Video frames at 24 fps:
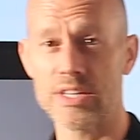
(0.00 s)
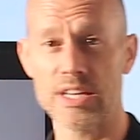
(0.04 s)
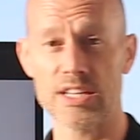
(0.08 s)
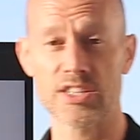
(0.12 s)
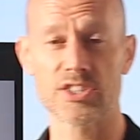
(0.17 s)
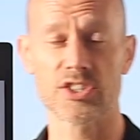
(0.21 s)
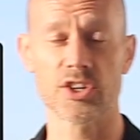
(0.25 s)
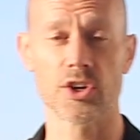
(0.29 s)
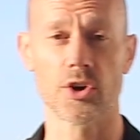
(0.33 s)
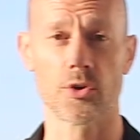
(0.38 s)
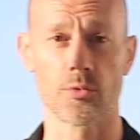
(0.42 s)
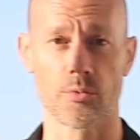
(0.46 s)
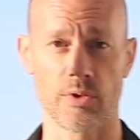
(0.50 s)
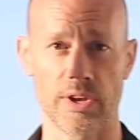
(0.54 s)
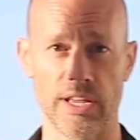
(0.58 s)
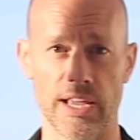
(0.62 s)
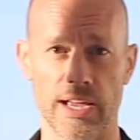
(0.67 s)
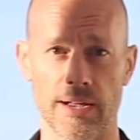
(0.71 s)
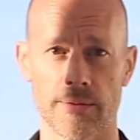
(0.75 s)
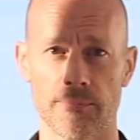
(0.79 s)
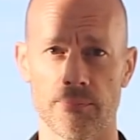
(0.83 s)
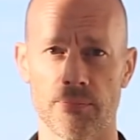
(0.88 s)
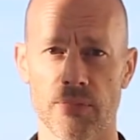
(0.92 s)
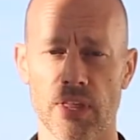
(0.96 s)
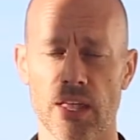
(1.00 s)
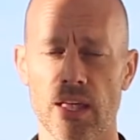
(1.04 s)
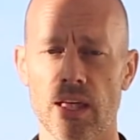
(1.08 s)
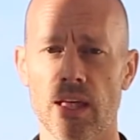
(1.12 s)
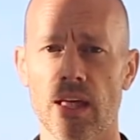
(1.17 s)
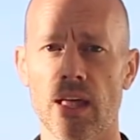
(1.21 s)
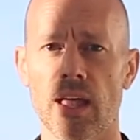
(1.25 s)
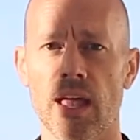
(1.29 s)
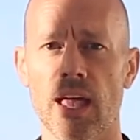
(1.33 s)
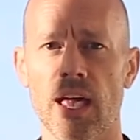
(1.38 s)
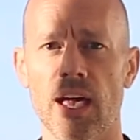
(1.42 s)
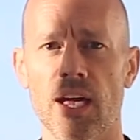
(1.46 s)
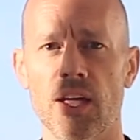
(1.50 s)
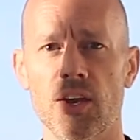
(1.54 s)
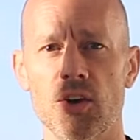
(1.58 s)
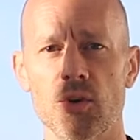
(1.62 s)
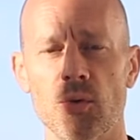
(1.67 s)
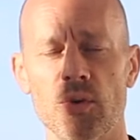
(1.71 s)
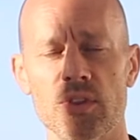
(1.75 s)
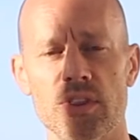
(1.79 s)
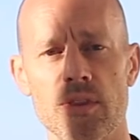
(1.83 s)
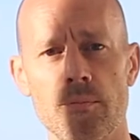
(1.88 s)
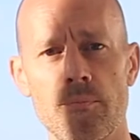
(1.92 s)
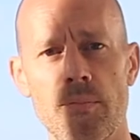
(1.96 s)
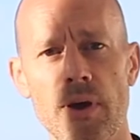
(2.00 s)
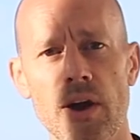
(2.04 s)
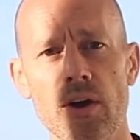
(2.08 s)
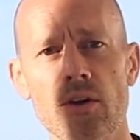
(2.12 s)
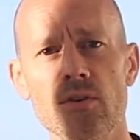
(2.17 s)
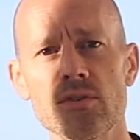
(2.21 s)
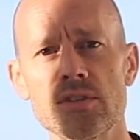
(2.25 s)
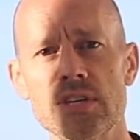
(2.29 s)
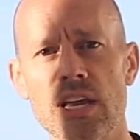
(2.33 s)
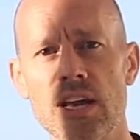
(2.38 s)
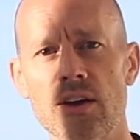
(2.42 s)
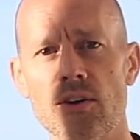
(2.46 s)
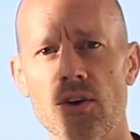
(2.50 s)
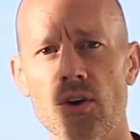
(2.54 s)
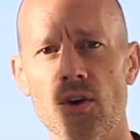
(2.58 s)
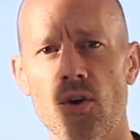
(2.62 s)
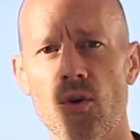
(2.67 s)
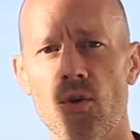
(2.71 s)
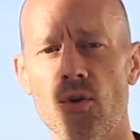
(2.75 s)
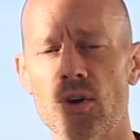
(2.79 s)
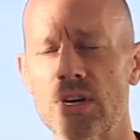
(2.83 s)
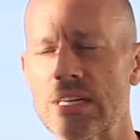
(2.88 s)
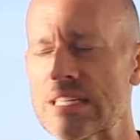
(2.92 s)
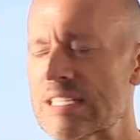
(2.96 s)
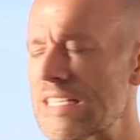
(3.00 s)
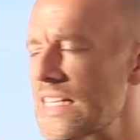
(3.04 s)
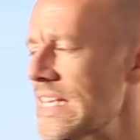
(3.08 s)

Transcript: disagreeing. And what the Berroteran court